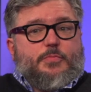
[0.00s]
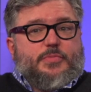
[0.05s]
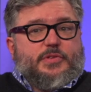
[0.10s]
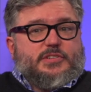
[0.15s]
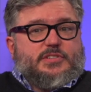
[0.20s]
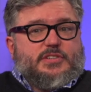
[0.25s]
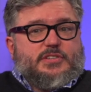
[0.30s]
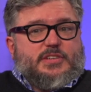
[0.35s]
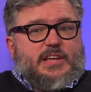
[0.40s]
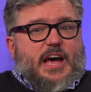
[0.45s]

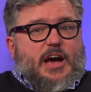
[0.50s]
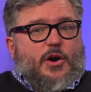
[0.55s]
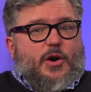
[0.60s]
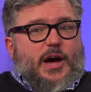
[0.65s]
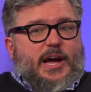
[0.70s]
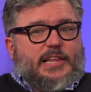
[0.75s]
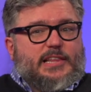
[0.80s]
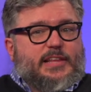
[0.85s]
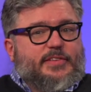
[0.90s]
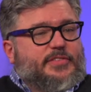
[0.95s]
this is how
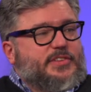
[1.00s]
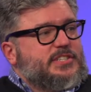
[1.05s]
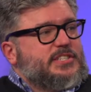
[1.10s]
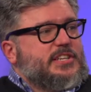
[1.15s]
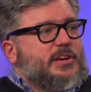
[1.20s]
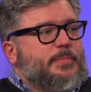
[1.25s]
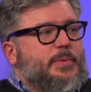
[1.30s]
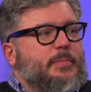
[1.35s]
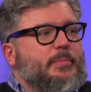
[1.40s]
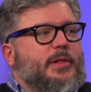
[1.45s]
I live, this is
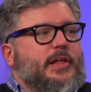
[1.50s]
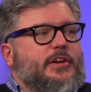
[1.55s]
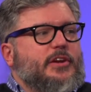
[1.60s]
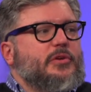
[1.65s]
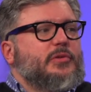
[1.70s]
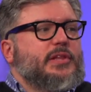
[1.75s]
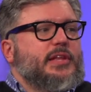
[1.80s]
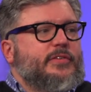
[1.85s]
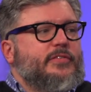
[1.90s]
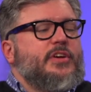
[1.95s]
how people I
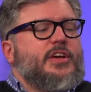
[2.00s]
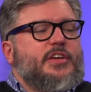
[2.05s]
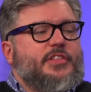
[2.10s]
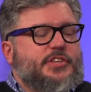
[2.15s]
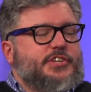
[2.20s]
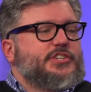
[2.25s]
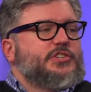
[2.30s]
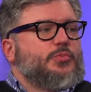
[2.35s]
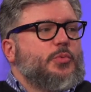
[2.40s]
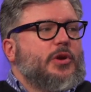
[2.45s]
know live,
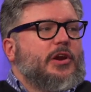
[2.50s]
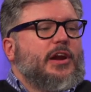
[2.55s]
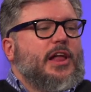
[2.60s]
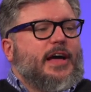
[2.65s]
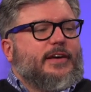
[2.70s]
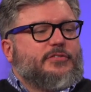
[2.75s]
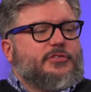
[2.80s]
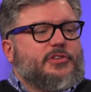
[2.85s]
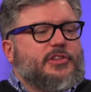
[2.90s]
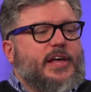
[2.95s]
this is what our
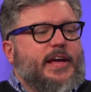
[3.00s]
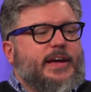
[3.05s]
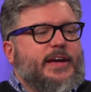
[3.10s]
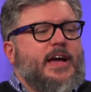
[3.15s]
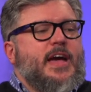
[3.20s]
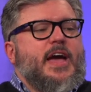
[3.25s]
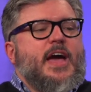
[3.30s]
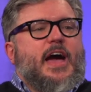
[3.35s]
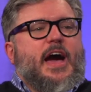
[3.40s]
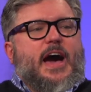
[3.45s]
lives look
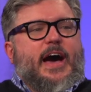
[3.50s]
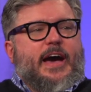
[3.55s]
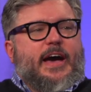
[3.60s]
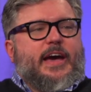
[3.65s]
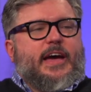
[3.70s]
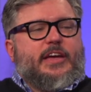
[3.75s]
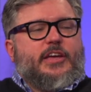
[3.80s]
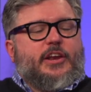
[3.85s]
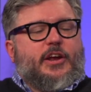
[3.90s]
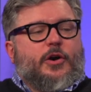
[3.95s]
like.
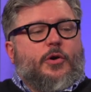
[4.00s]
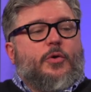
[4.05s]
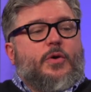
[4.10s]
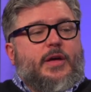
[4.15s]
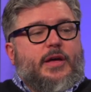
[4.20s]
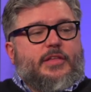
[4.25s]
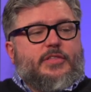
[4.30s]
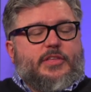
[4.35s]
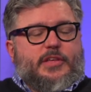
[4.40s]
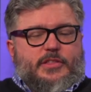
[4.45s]
You know,
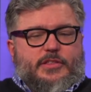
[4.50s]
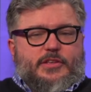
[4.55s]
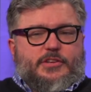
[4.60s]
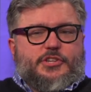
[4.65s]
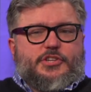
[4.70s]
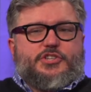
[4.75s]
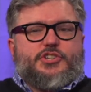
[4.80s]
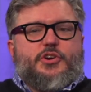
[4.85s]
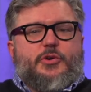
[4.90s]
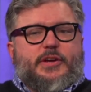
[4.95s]

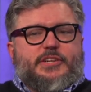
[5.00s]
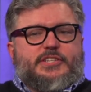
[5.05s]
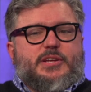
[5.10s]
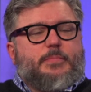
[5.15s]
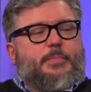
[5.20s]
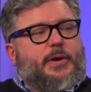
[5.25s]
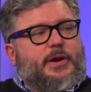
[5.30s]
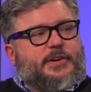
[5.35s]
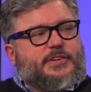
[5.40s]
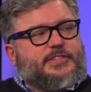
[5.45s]
the show gets
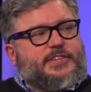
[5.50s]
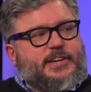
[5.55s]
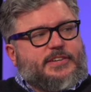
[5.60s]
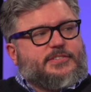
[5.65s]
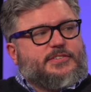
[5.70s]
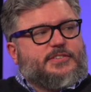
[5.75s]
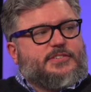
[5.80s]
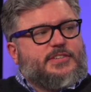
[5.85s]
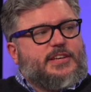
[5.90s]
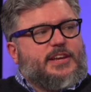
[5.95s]
compared to
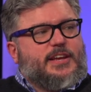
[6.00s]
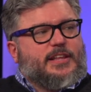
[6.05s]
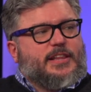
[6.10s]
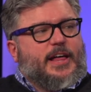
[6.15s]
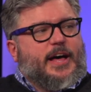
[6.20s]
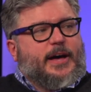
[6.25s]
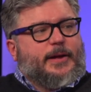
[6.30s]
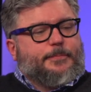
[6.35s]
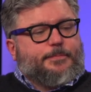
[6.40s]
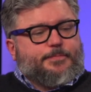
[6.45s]
Sex and the City a
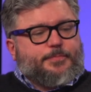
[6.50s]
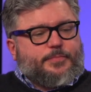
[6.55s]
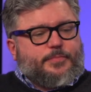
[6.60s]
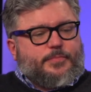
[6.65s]
lot,